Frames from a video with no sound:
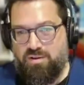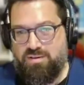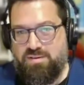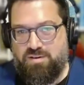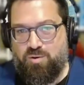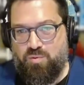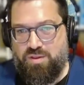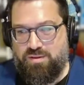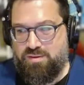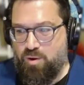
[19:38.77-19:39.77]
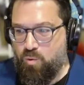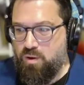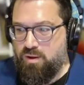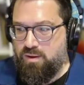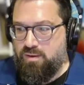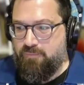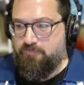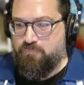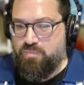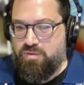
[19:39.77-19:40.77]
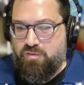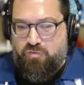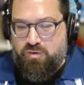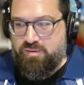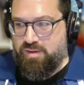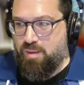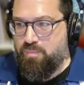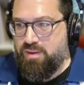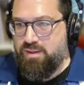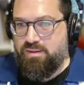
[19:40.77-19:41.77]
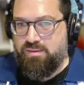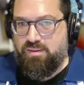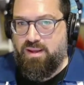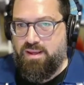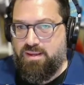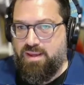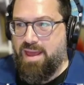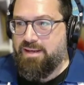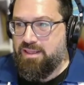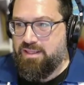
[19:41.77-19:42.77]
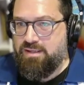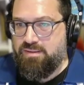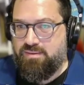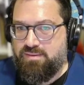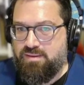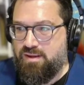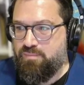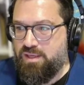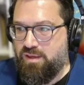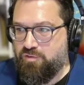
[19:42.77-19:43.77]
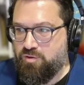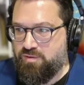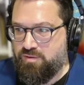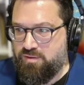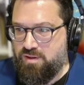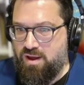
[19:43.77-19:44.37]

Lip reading: let's start with it. So the first step is like analytics and behaviors.